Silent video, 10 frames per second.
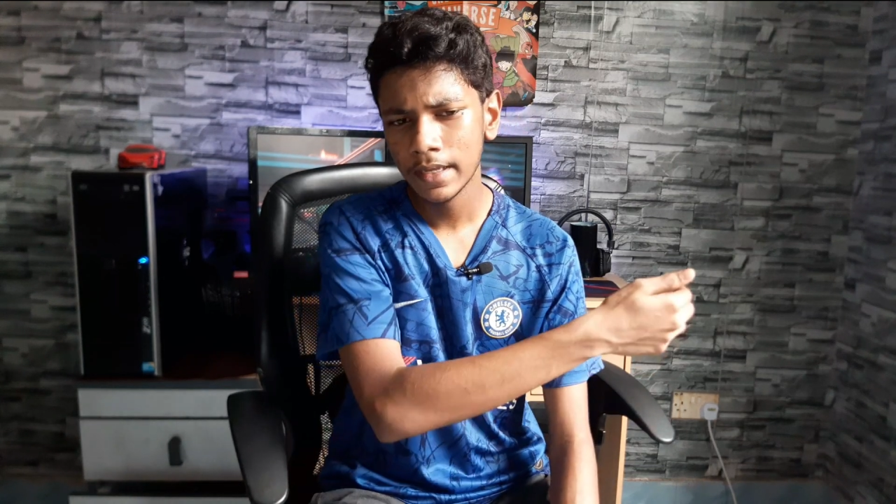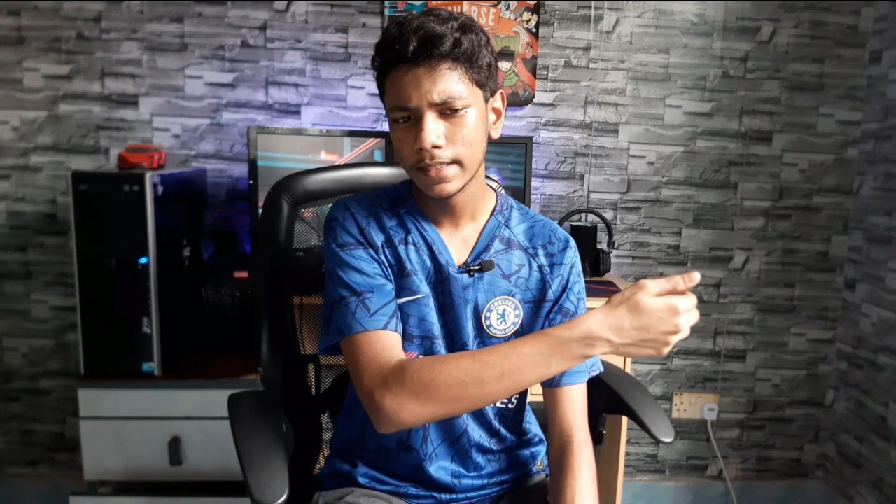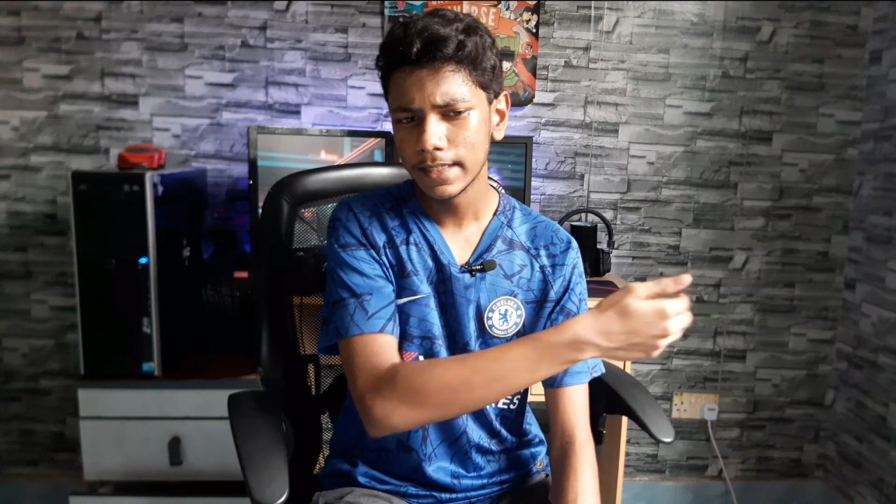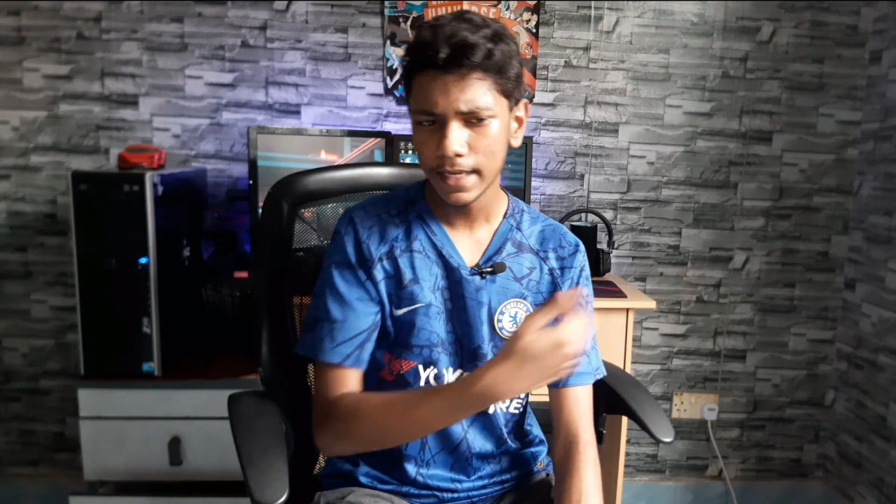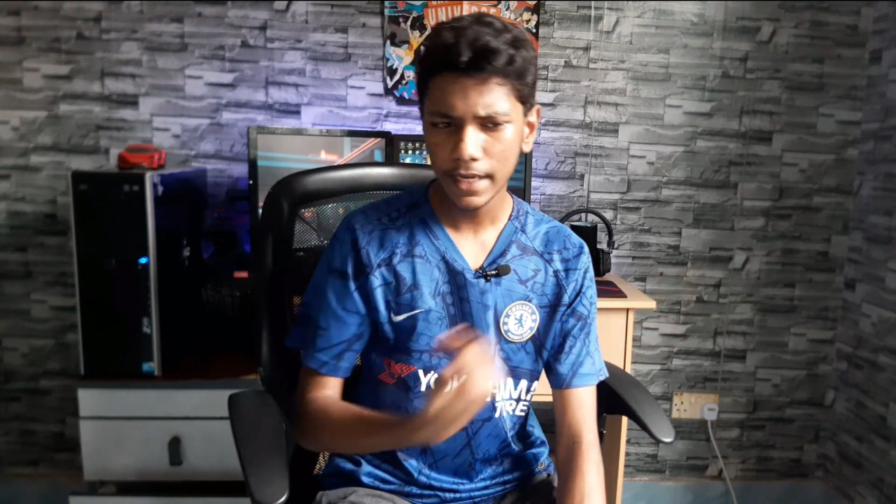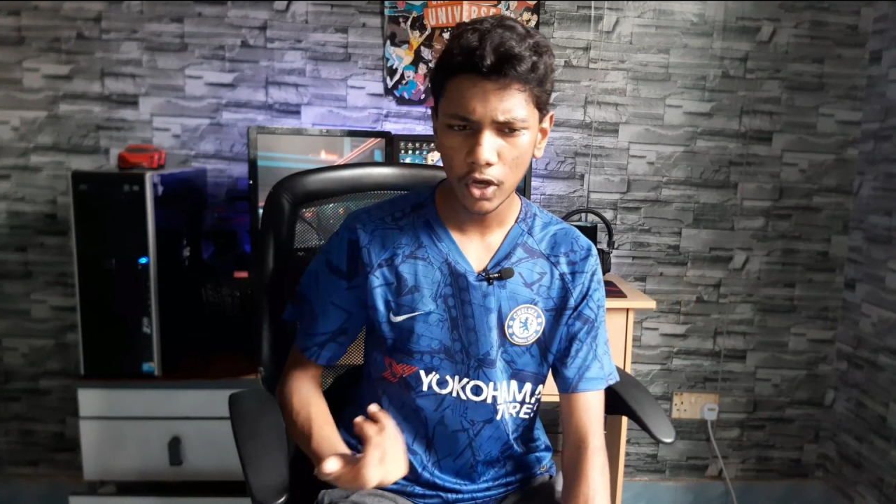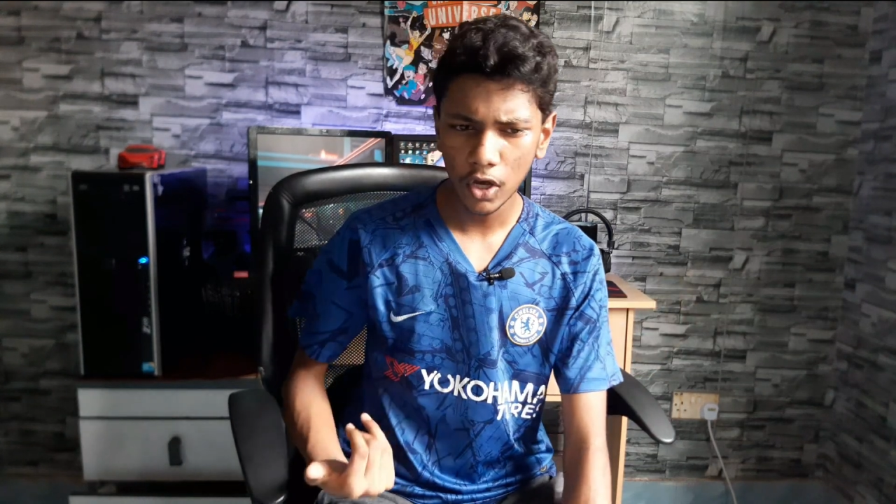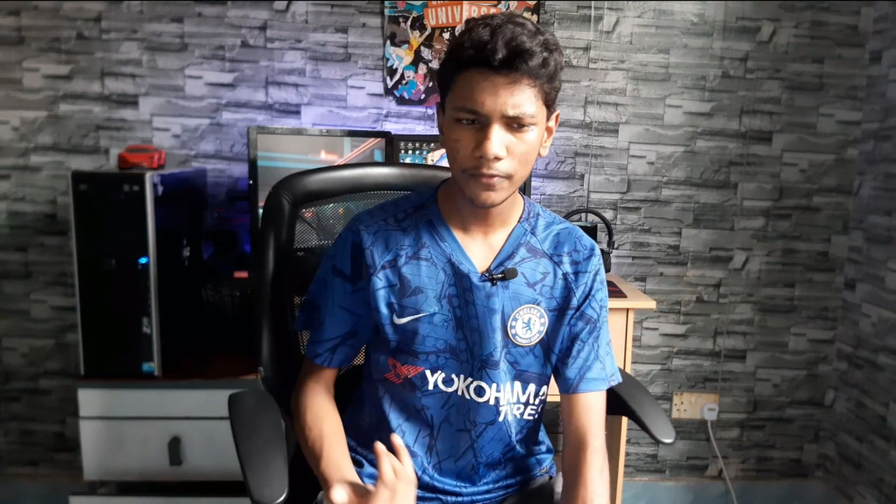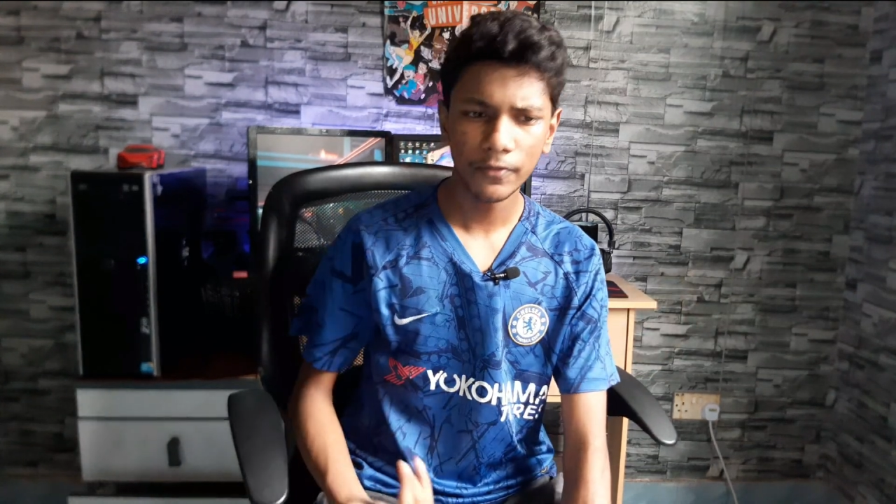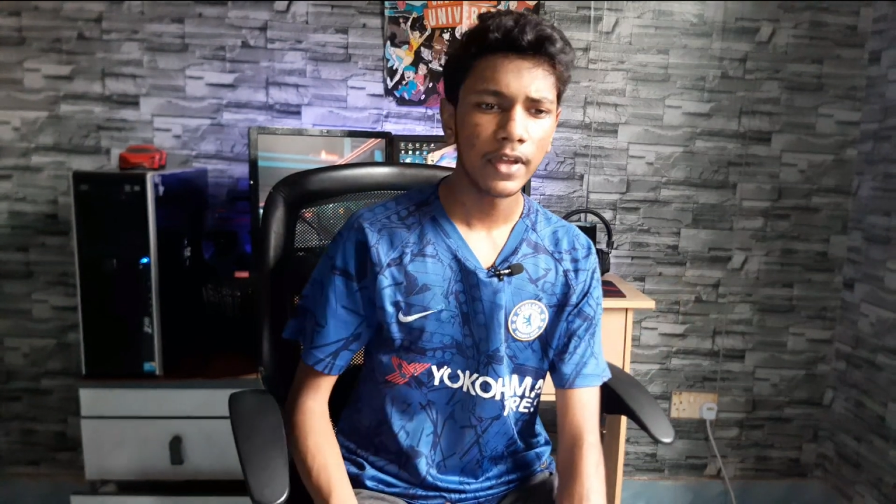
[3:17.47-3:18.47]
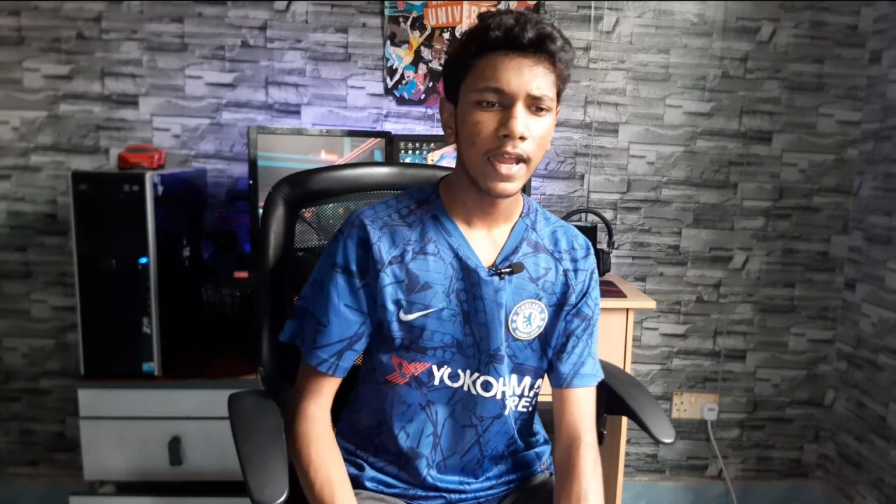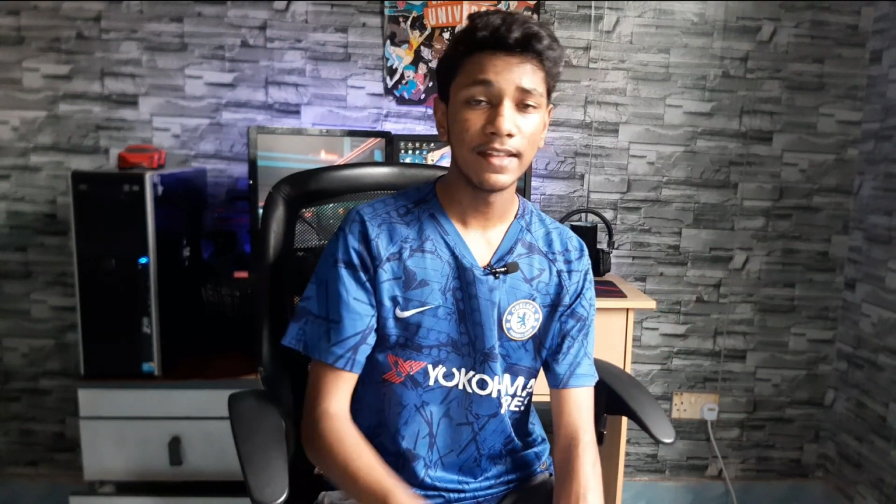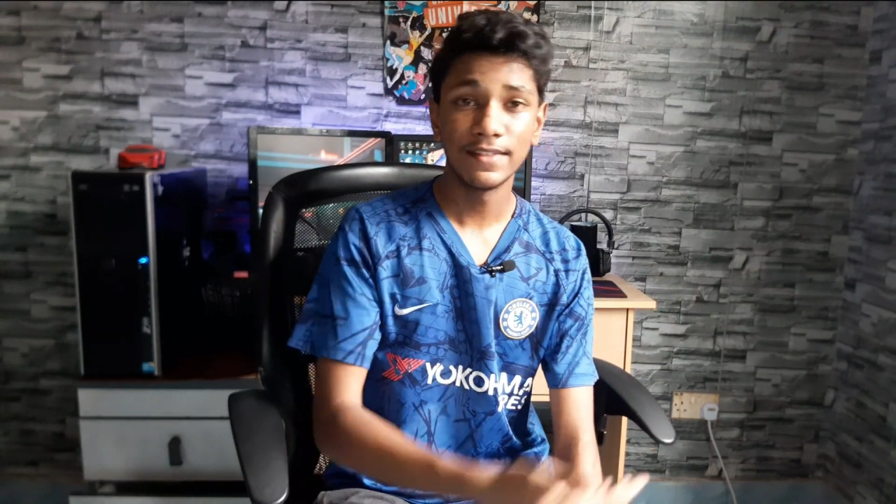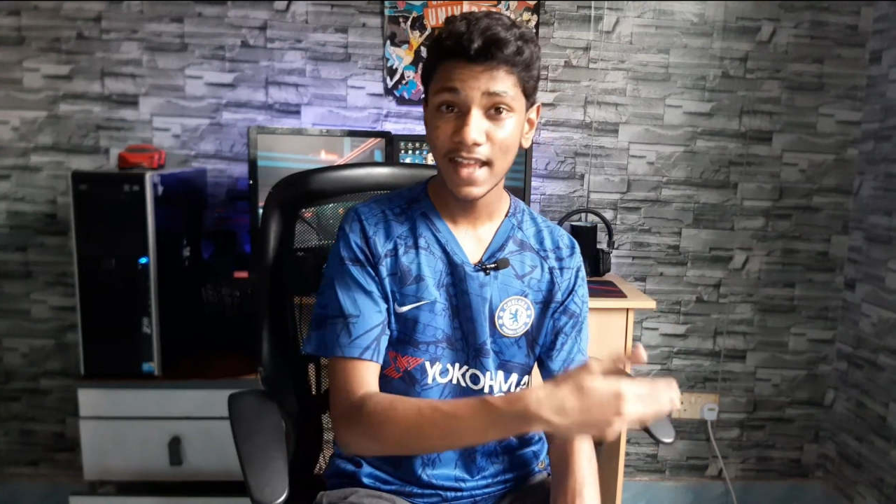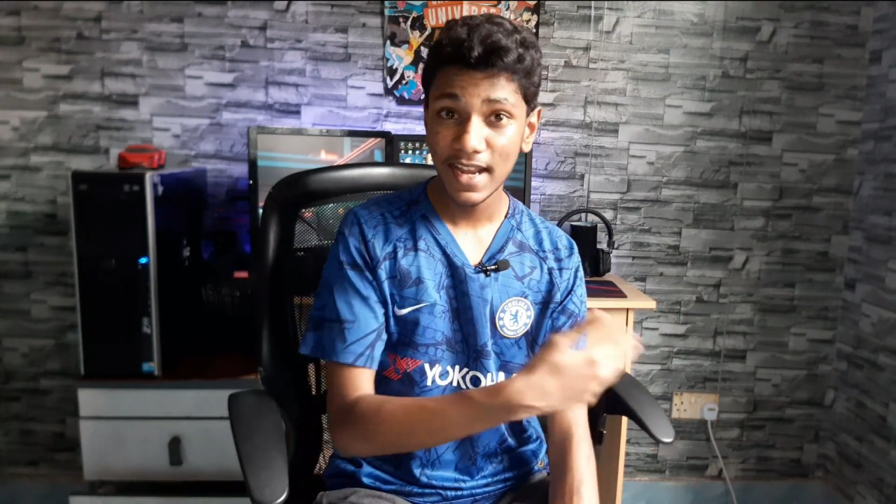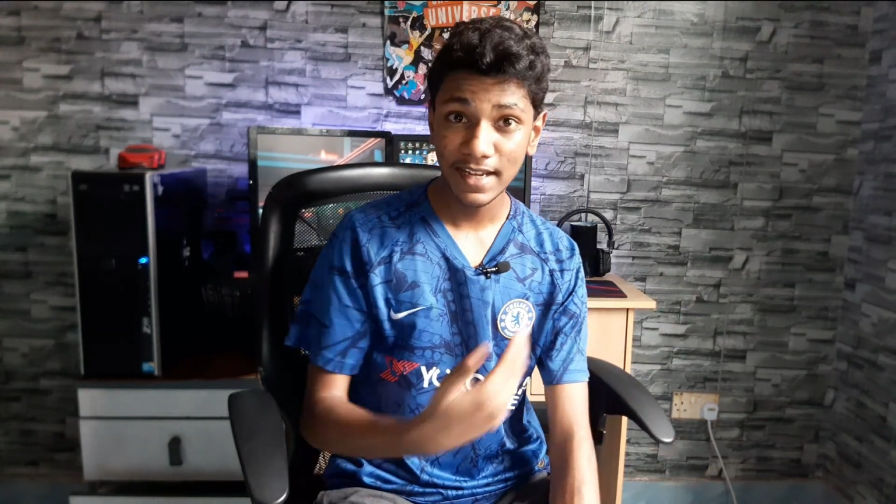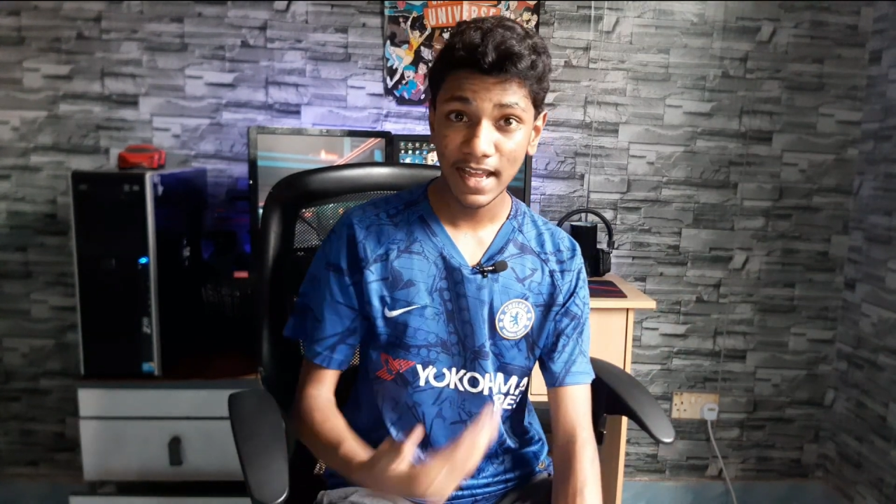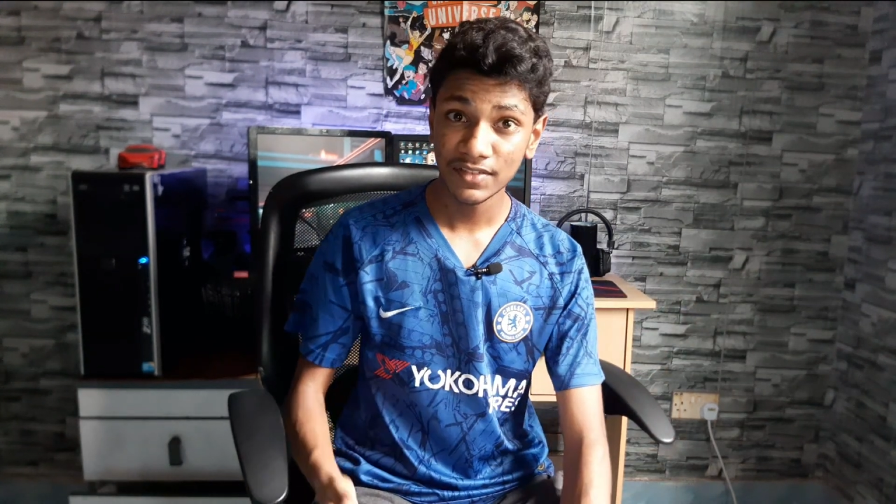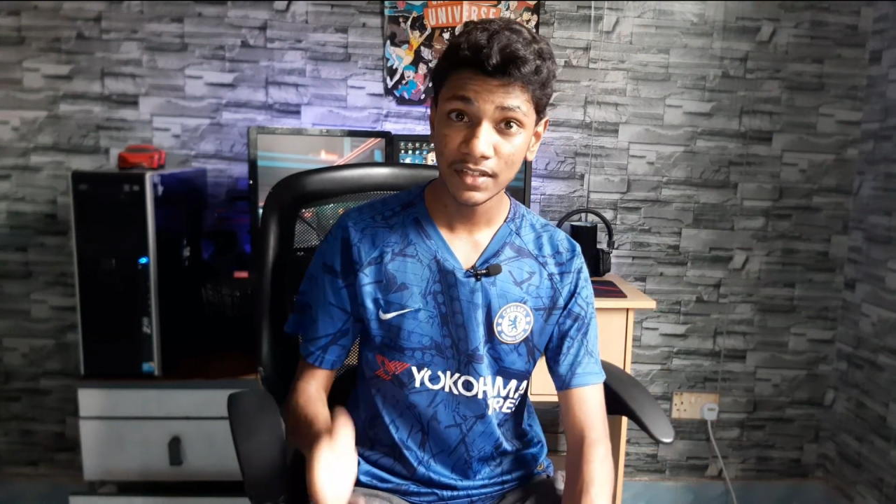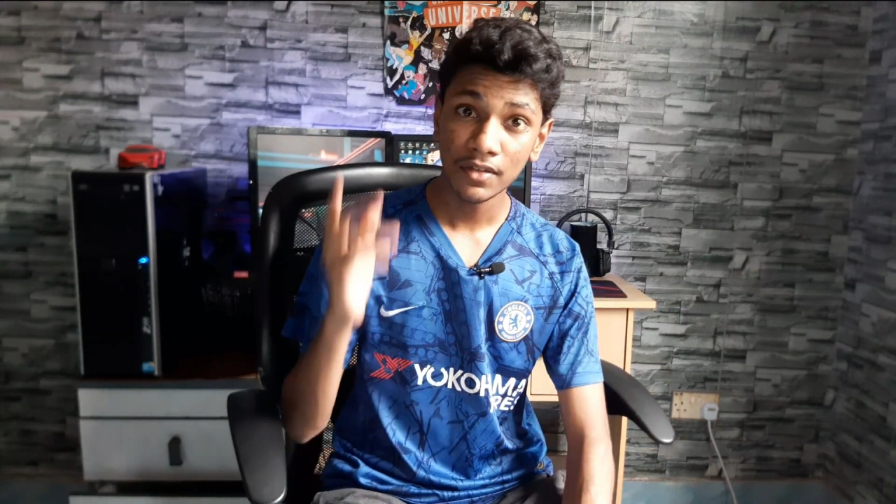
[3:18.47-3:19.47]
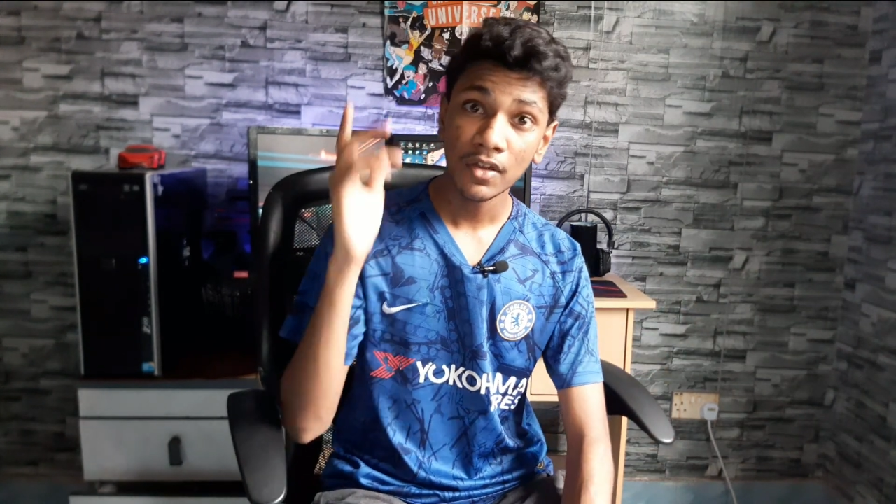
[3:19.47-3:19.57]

clean it off and sanitize it.